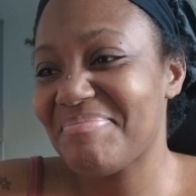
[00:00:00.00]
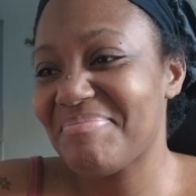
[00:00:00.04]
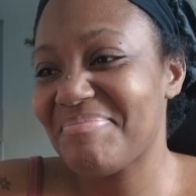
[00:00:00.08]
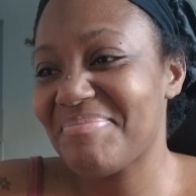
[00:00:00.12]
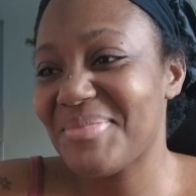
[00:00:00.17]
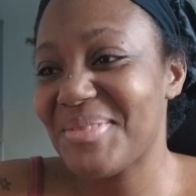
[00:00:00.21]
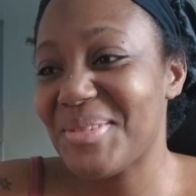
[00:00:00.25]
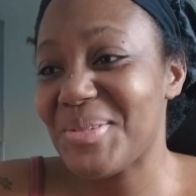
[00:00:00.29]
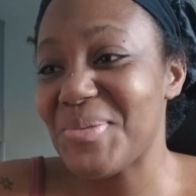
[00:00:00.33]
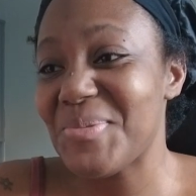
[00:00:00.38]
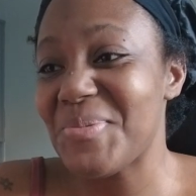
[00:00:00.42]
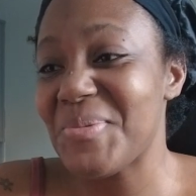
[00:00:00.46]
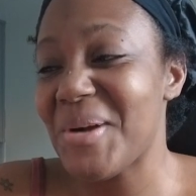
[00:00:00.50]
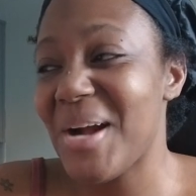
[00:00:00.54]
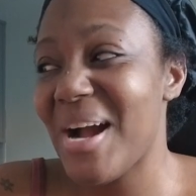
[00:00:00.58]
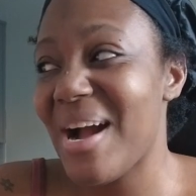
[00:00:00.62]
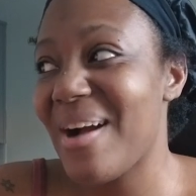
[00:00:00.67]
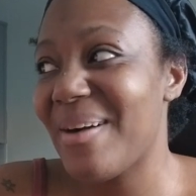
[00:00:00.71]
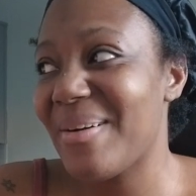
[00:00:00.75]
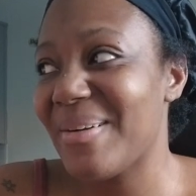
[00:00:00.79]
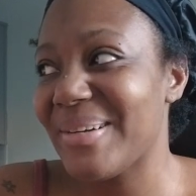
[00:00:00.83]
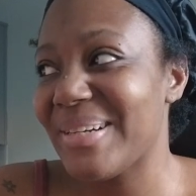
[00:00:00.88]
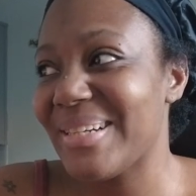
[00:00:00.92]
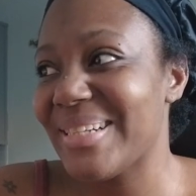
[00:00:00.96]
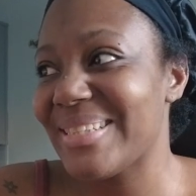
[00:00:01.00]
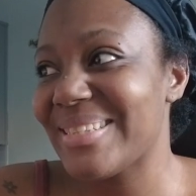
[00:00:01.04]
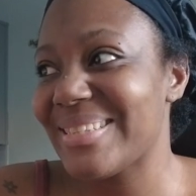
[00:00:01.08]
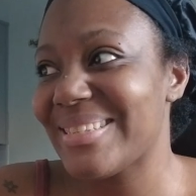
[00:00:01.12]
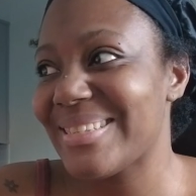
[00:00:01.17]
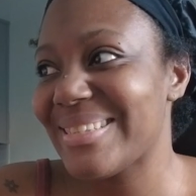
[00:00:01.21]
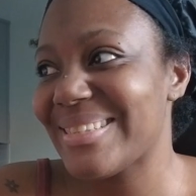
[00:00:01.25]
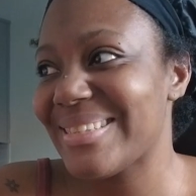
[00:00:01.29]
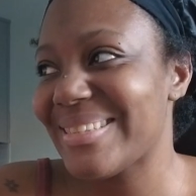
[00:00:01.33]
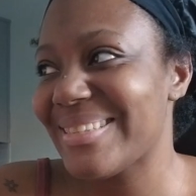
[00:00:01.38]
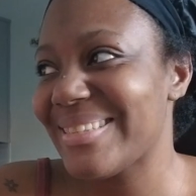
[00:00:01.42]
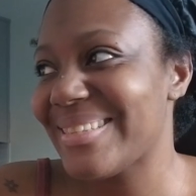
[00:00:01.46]
2 more hours.
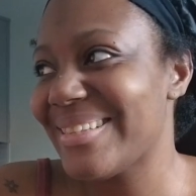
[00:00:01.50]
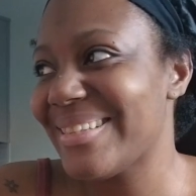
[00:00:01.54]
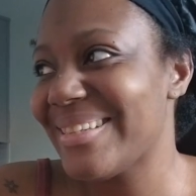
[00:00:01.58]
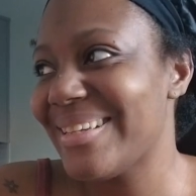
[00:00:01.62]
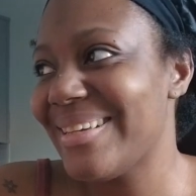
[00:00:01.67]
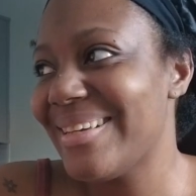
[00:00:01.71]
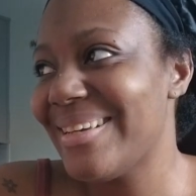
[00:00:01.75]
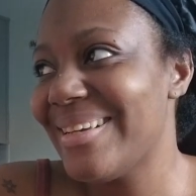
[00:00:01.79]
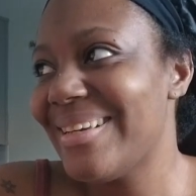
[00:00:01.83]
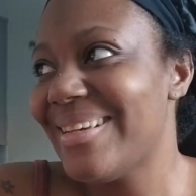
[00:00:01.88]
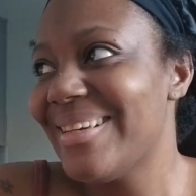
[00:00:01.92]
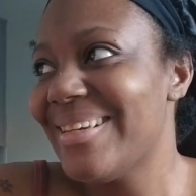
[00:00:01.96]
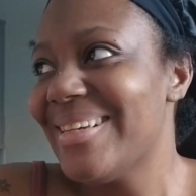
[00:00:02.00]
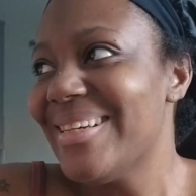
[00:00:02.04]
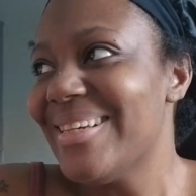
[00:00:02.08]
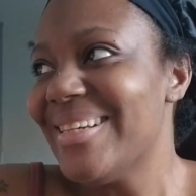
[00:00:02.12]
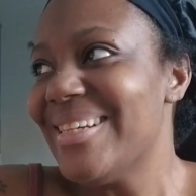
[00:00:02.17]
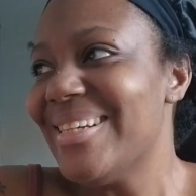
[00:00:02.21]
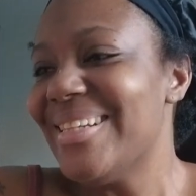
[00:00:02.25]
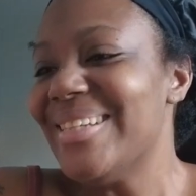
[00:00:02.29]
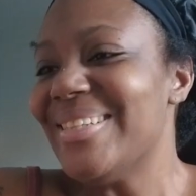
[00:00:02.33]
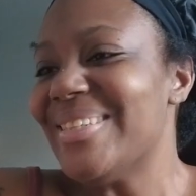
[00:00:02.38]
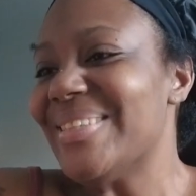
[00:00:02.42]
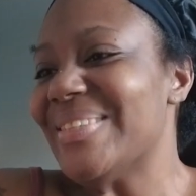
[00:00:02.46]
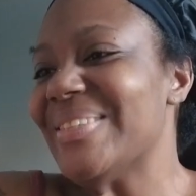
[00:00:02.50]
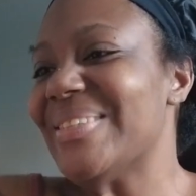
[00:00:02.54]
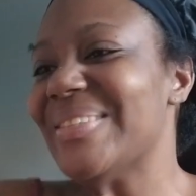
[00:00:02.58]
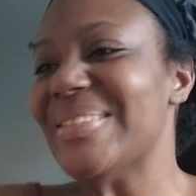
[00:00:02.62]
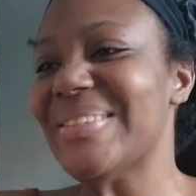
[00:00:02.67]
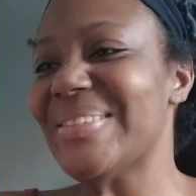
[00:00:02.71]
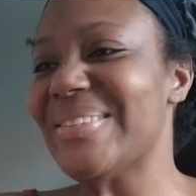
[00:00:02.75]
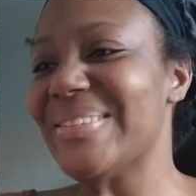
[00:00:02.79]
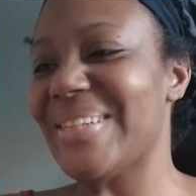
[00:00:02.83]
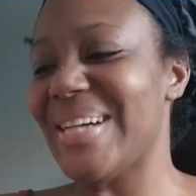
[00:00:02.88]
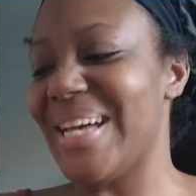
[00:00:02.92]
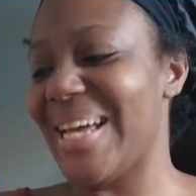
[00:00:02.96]

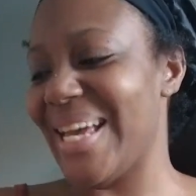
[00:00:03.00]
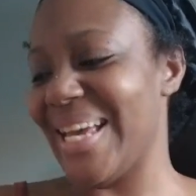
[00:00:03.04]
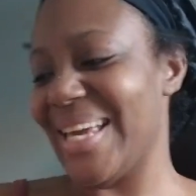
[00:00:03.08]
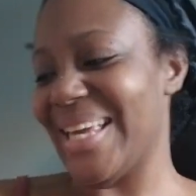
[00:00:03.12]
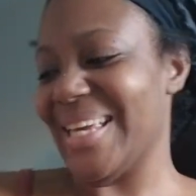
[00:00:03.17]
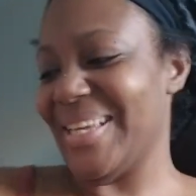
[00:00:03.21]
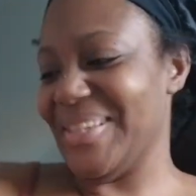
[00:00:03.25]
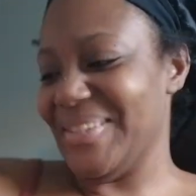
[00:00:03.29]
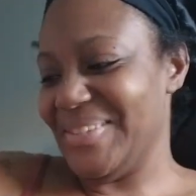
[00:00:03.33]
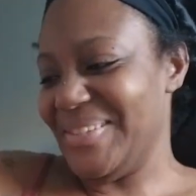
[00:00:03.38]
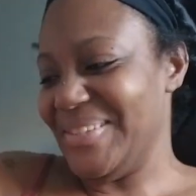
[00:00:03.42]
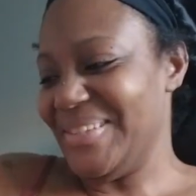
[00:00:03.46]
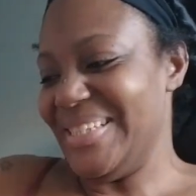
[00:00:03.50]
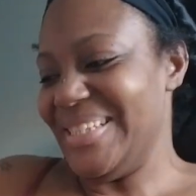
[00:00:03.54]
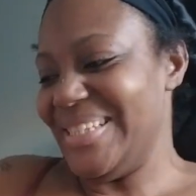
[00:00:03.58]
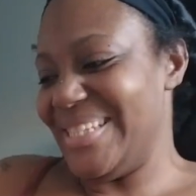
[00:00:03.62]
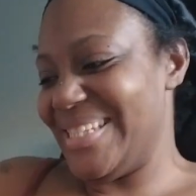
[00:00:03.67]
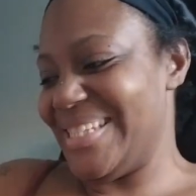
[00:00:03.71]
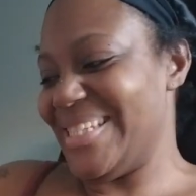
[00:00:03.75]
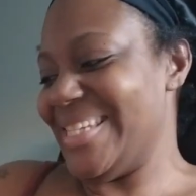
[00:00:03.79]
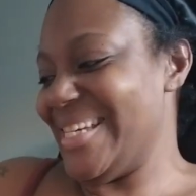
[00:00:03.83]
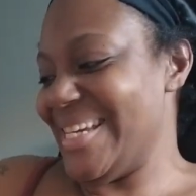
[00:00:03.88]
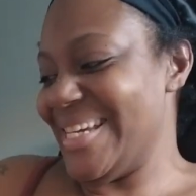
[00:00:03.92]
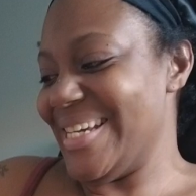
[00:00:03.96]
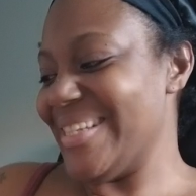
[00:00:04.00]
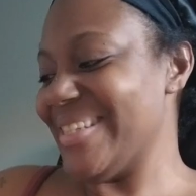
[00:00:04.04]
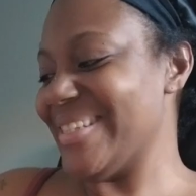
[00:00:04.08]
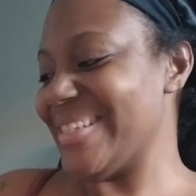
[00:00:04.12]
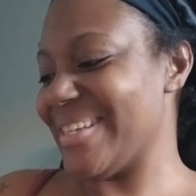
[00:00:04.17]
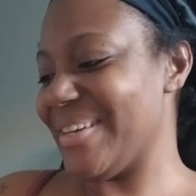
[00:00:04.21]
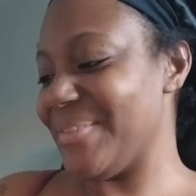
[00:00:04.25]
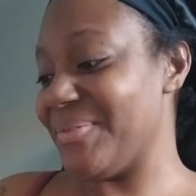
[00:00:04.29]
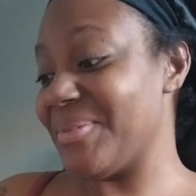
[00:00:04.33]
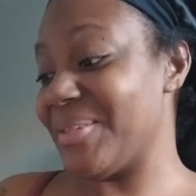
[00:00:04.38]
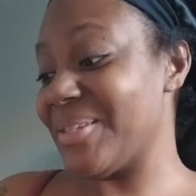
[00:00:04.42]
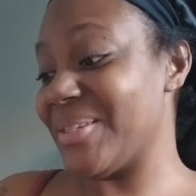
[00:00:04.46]
Ooh, you see the chills.
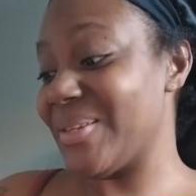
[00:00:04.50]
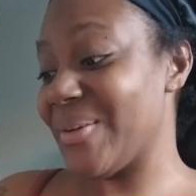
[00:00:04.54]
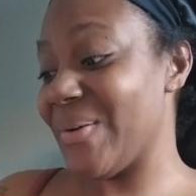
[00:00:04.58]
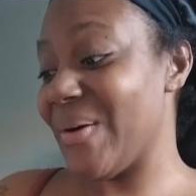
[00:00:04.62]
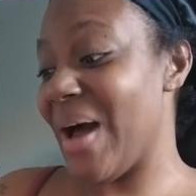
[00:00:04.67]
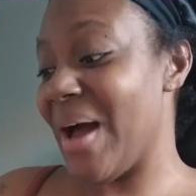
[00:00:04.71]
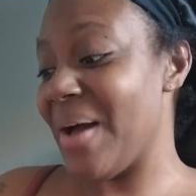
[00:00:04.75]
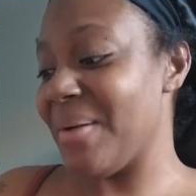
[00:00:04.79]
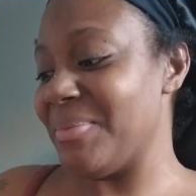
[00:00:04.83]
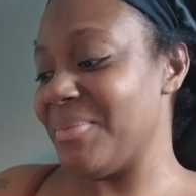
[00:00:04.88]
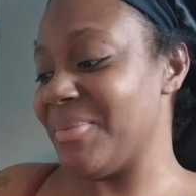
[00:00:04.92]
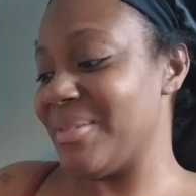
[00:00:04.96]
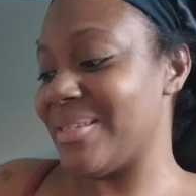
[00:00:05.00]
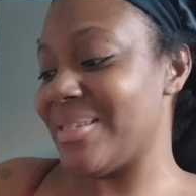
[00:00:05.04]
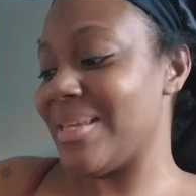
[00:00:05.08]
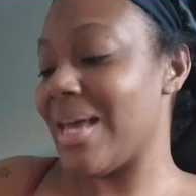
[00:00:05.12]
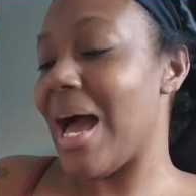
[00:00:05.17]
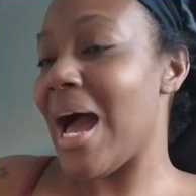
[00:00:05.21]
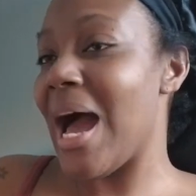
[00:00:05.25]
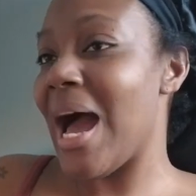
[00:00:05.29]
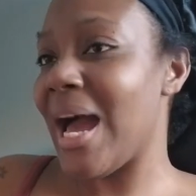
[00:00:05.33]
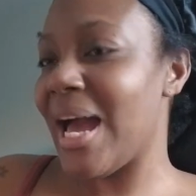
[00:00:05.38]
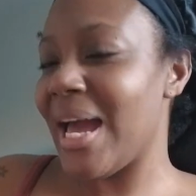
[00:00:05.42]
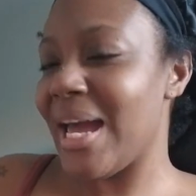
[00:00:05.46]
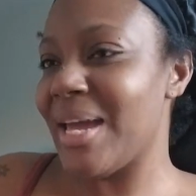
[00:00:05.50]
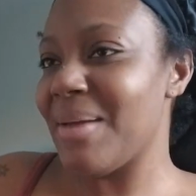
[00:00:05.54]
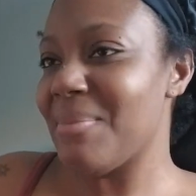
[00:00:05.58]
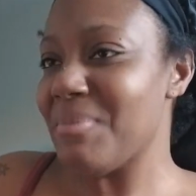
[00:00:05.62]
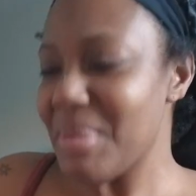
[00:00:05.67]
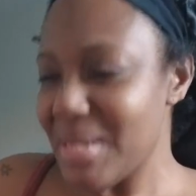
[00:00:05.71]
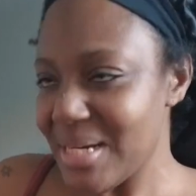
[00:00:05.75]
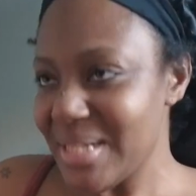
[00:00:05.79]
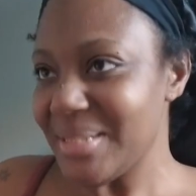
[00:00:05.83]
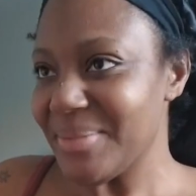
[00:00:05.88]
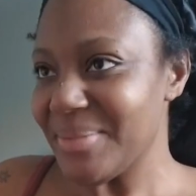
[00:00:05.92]
I'm